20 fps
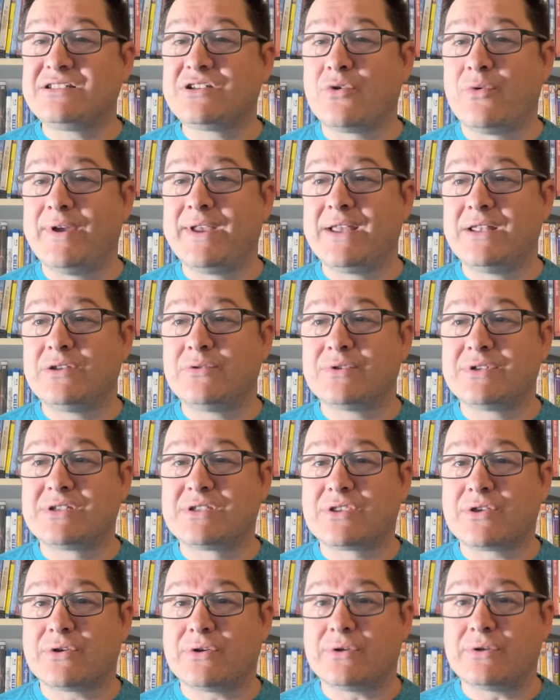going into its
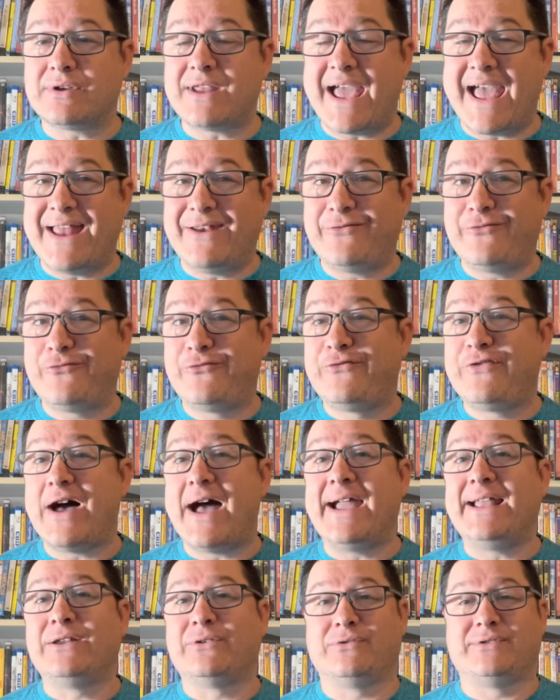third and
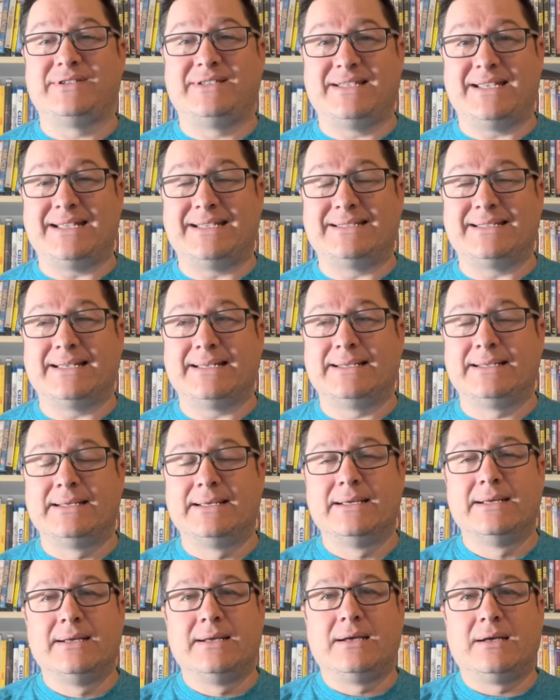final season.
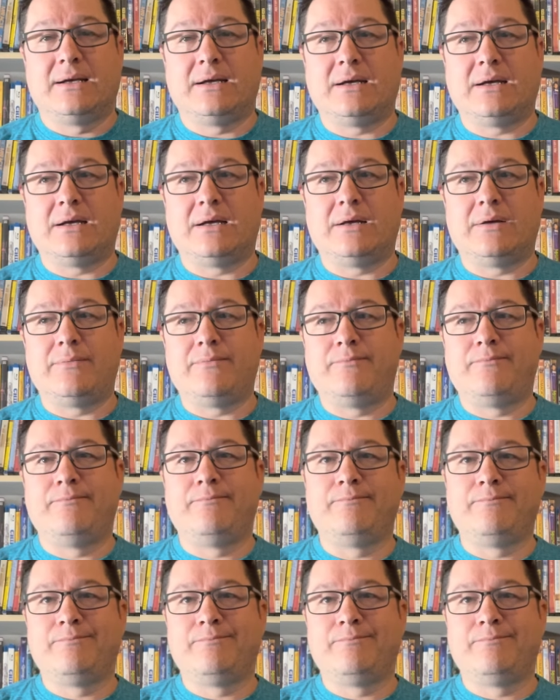Um,